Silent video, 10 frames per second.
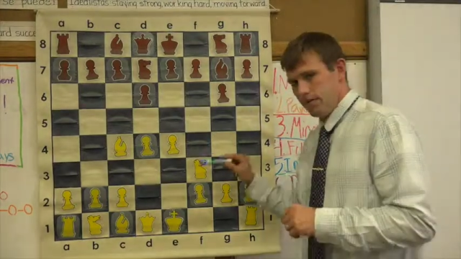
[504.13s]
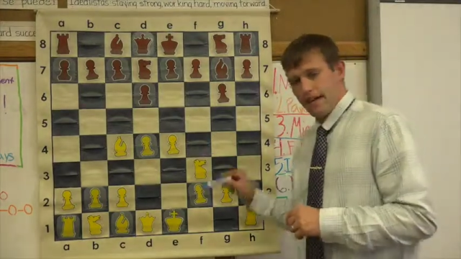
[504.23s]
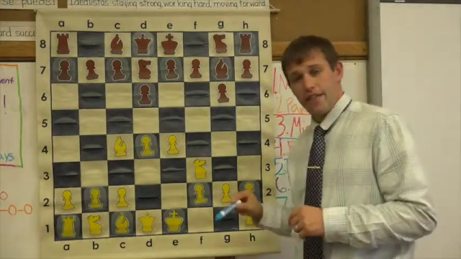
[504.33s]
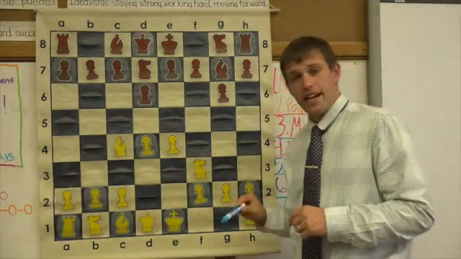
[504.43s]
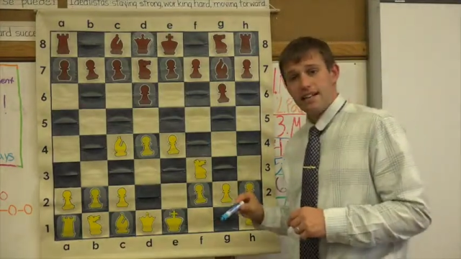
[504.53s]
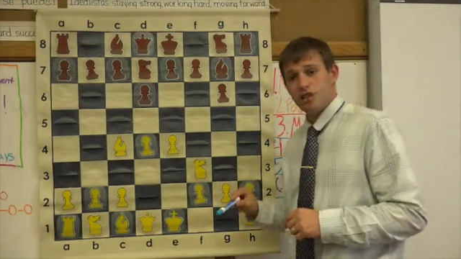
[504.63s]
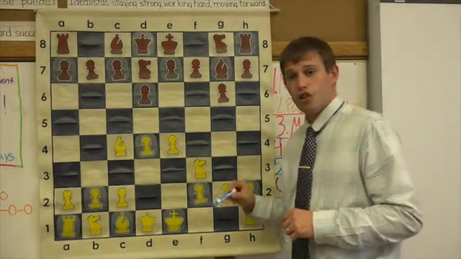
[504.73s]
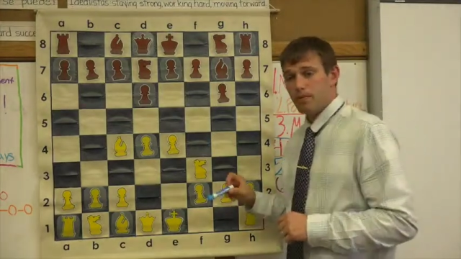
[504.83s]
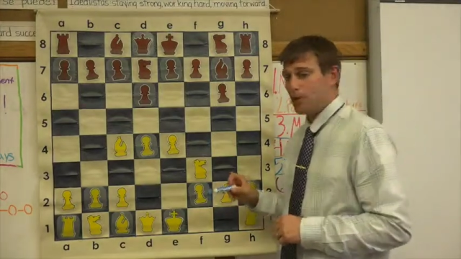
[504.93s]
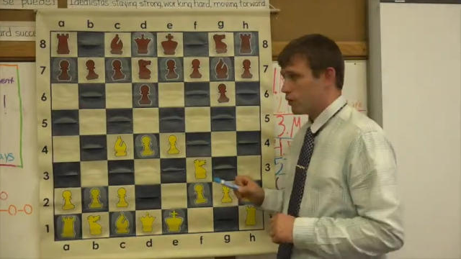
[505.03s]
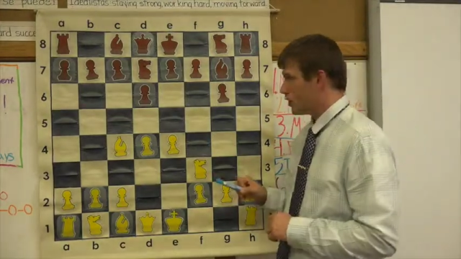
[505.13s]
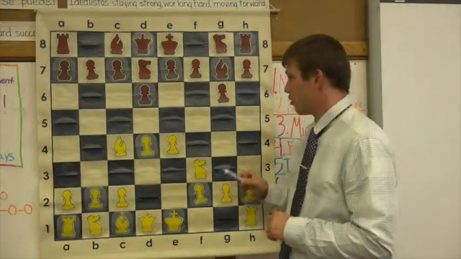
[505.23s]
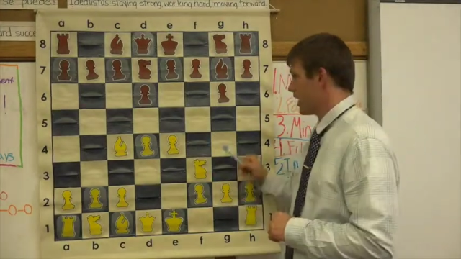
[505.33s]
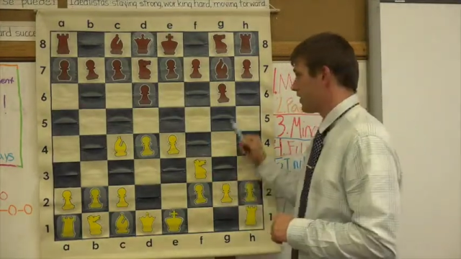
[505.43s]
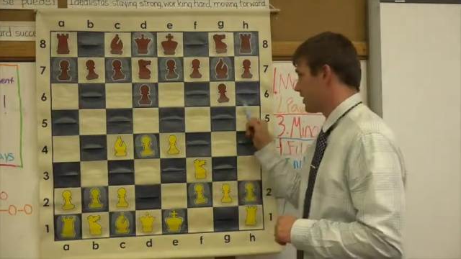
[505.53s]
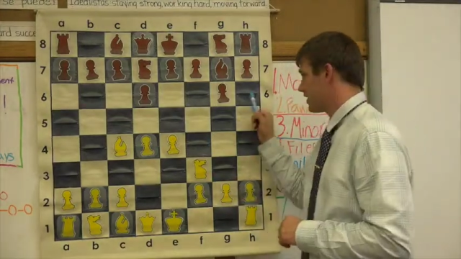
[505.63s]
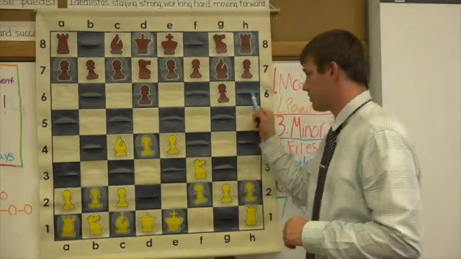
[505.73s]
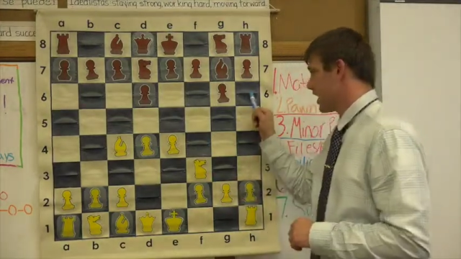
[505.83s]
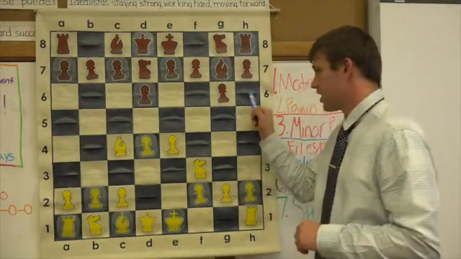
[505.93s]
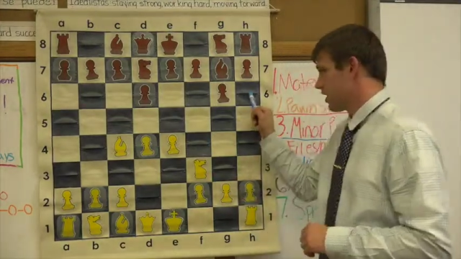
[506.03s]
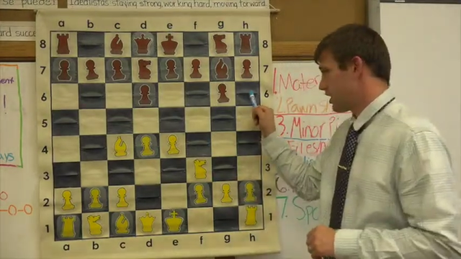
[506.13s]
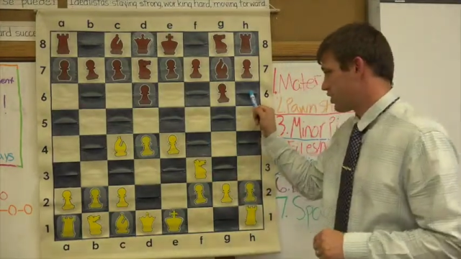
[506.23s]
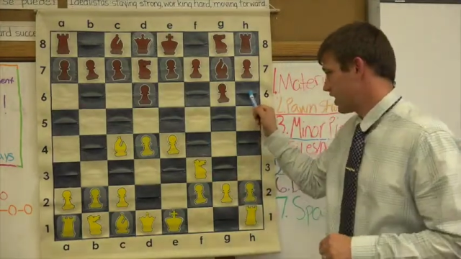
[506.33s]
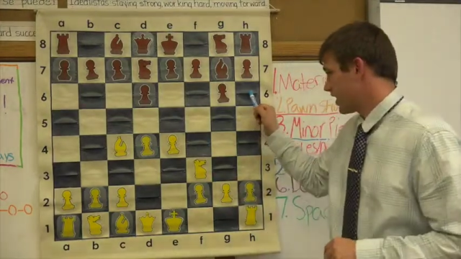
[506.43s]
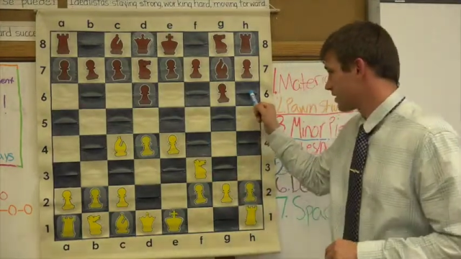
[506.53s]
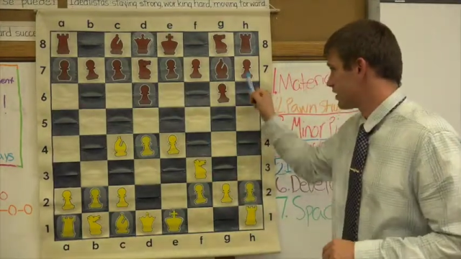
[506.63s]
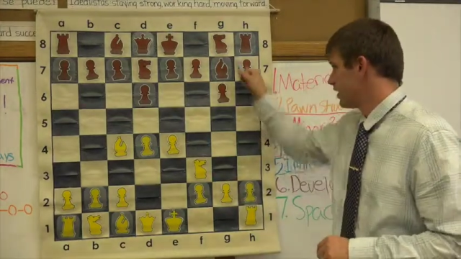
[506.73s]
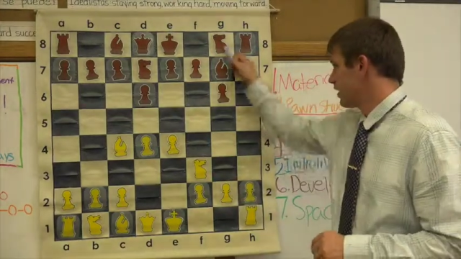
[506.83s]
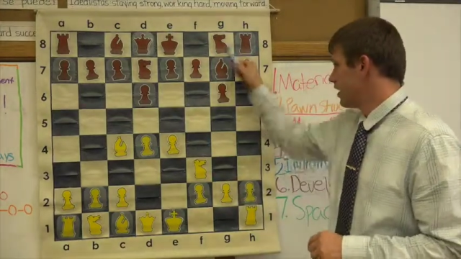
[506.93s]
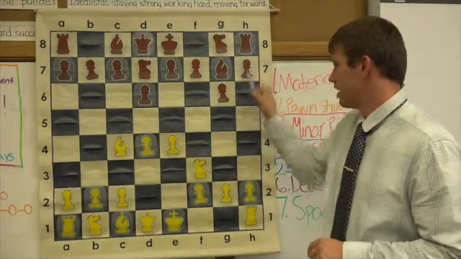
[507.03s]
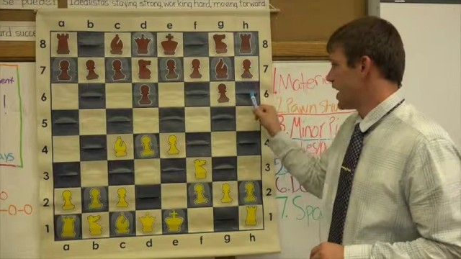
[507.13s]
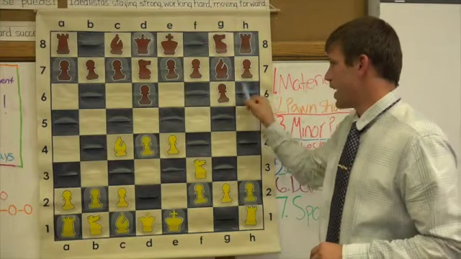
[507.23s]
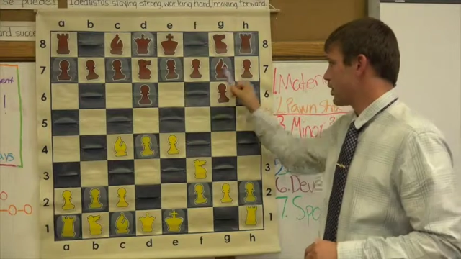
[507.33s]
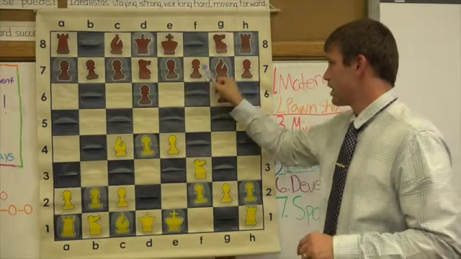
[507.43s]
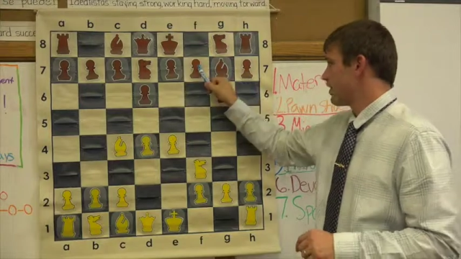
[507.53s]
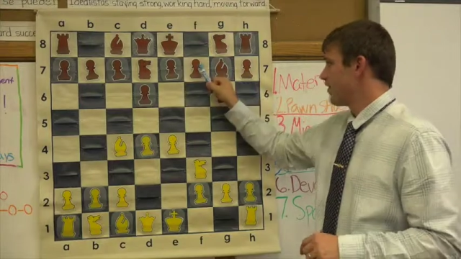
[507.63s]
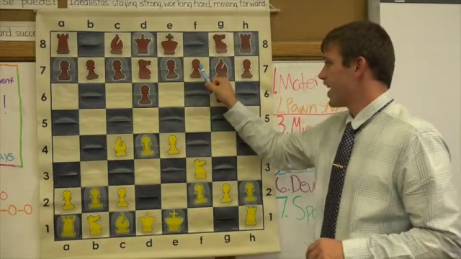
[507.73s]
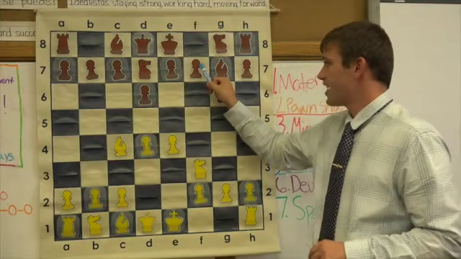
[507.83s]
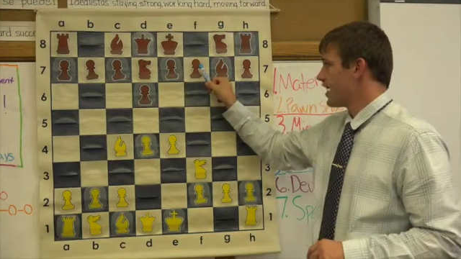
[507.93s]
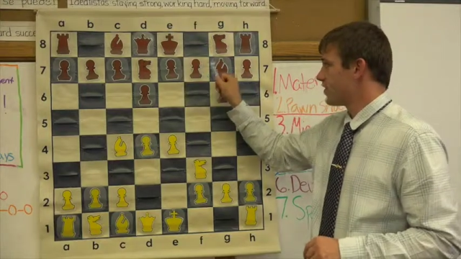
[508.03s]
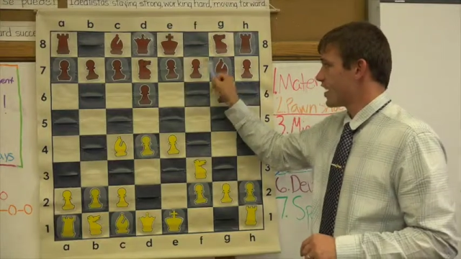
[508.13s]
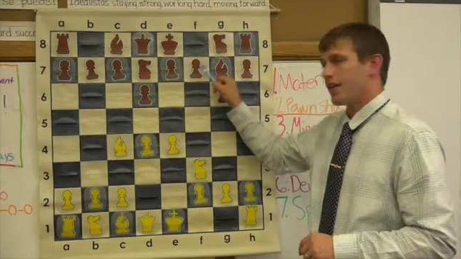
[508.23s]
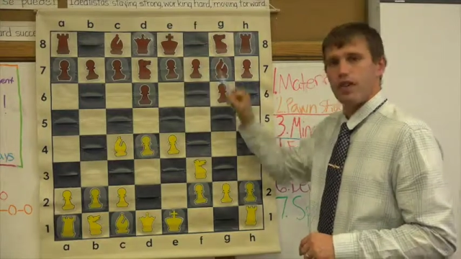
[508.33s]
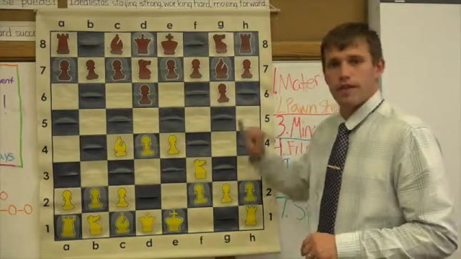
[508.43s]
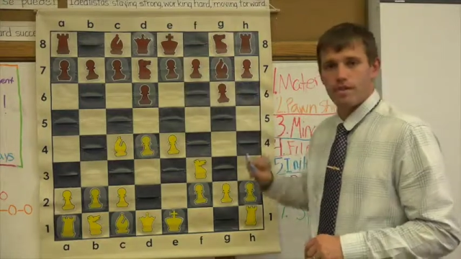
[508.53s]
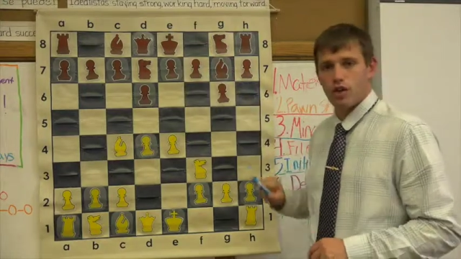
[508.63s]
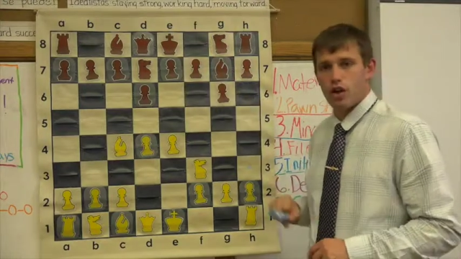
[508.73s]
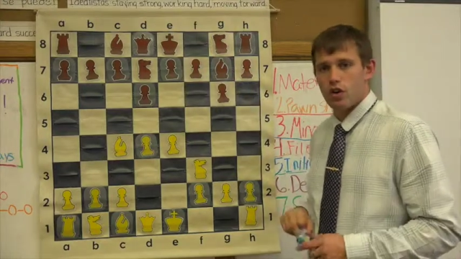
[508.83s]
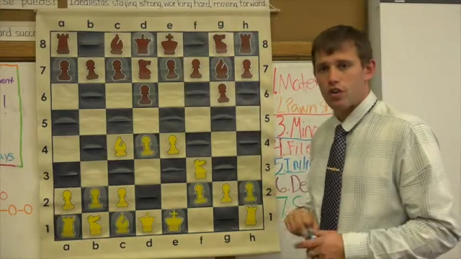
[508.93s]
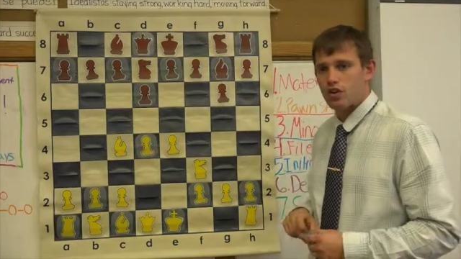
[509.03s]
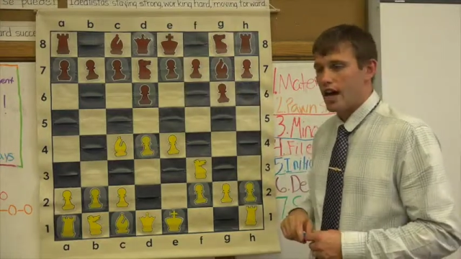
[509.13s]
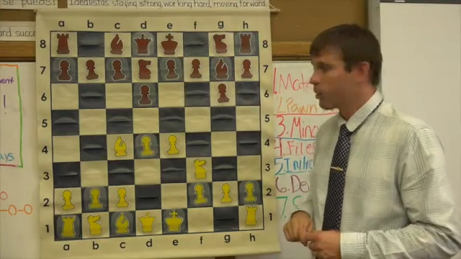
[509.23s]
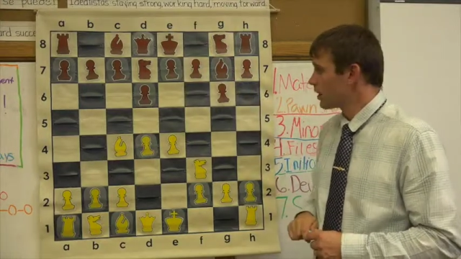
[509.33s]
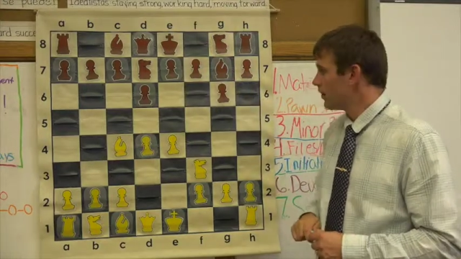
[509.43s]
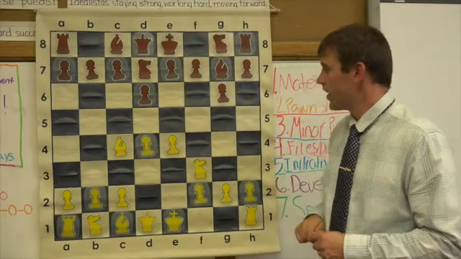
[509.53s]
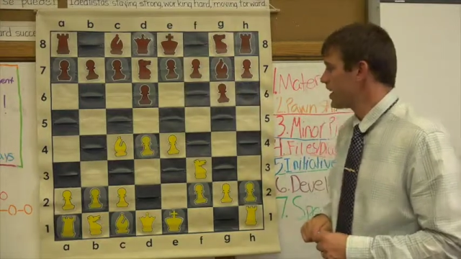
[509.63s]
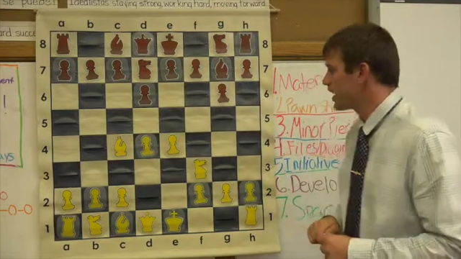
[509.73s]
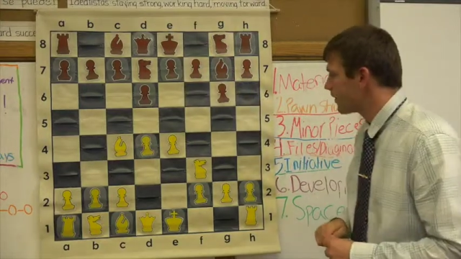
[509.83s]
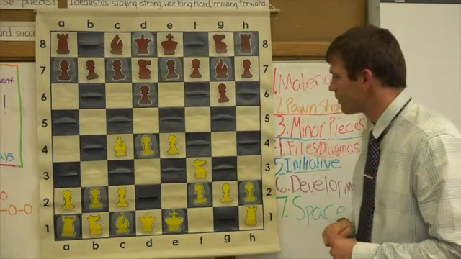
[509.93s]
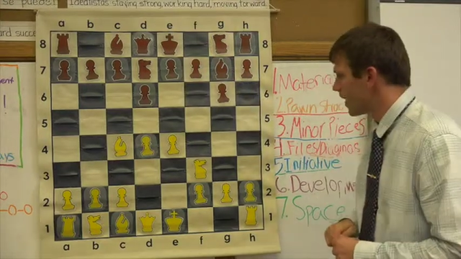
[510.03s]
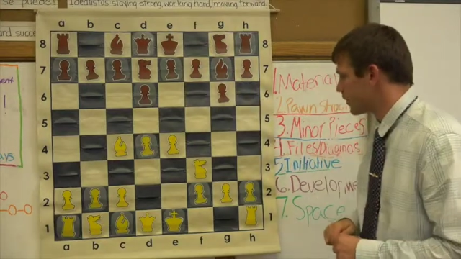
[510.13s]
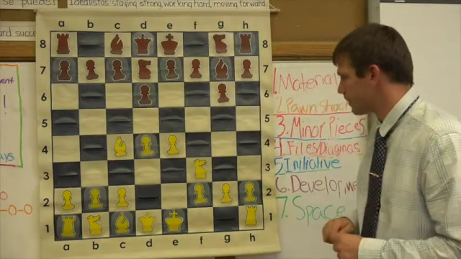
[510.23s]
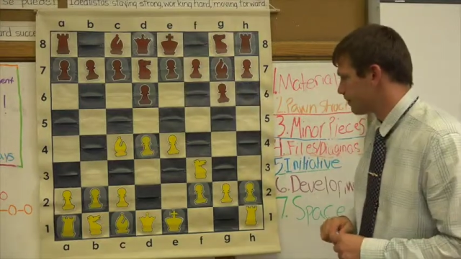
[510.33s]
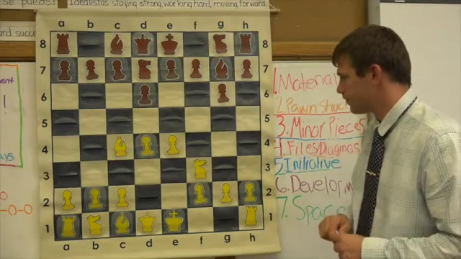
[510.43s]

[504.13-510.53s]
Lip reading: Now that is a good move in the way that this knight on h6 now can defend f7. Okay, so now we're defending f7.